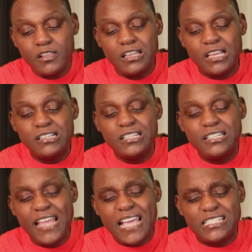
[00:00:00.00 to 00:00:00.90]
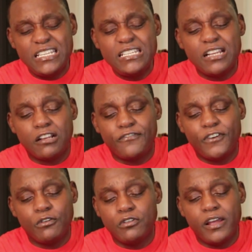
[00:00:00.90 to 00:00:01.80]
I'm like, he nasty eating on the
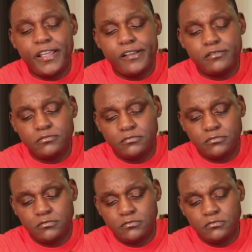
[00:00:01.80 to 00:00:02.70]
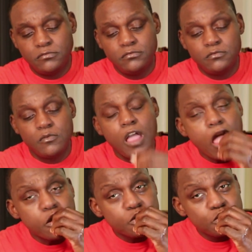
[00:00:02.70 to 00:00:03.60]
floor. No, I
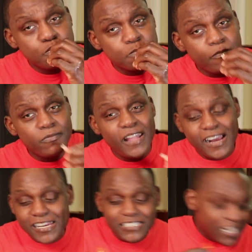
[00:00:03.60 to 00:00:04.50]
ain't. Let's